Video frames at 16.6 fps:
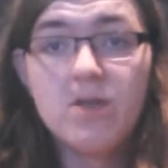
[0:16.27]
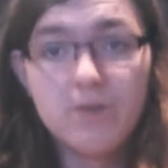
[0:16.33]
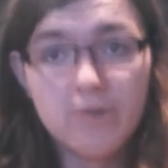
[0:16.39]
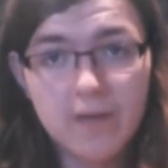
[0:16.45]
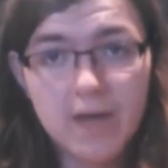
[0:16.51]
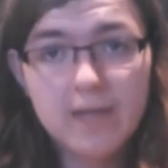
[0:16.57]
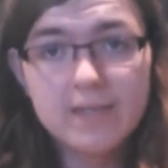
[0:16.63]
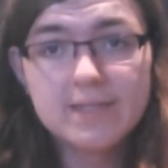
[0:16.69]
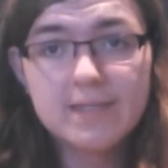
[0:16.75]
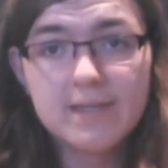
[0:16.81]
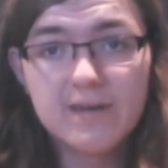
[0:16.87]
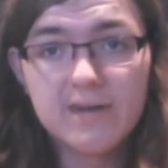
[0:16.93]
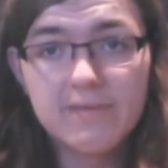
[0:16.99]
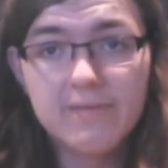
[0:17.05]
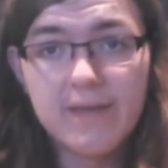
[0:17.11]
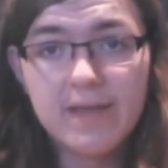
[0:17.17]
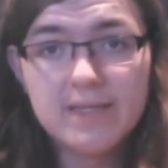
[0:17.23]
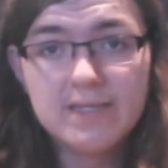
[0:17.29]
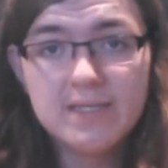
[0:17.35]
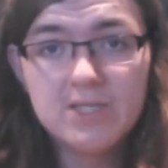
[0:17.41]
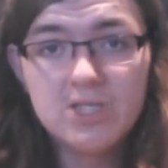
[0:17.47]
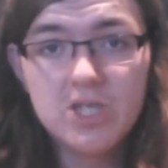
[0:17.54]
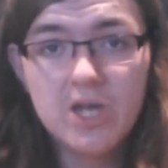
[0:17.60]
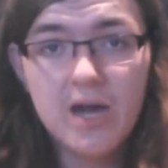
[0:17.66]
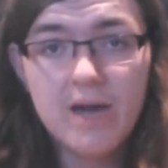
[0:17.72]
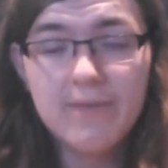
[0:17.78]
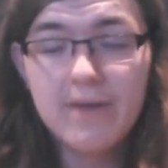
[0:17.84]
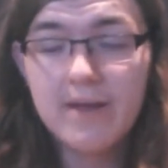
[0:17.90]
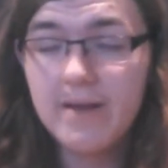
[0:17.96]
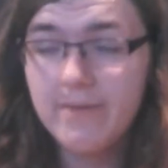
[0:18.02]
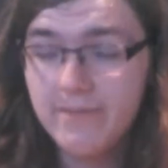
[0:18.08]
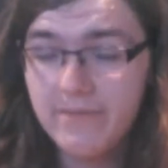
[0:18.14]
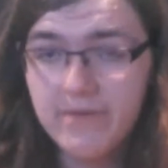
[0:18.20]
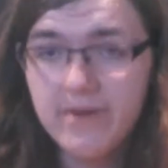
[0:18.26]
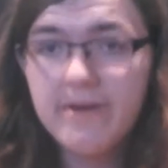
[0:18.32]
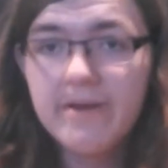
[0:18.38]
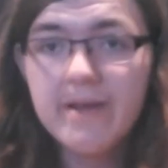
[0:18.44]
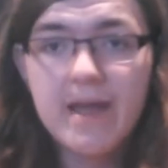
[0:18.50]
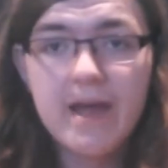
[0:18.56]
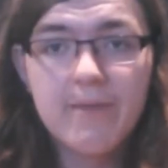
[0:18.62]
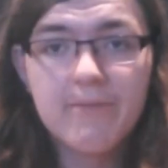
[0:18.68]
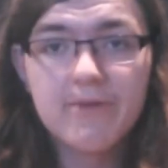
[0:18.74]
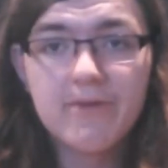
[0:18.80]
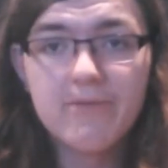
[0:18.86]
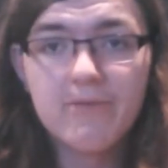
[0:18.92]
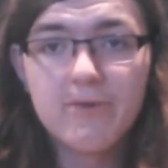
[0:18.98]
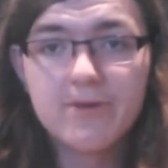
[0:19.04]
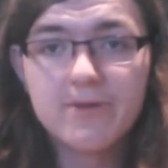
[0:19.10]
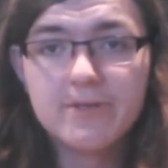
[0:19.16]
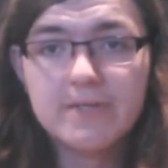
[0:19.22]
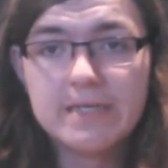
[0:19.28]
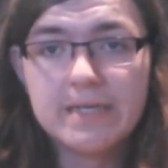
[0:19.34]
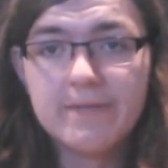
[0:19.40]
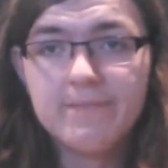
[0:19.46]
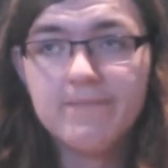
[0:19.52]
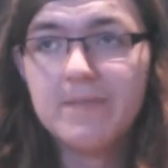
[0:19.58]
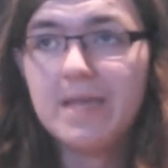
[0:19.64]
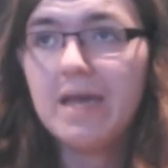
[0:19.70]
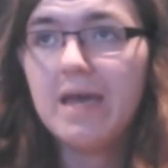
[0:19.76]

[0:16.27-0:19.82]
You guys did an amazing job, and I'm very happy of what you did.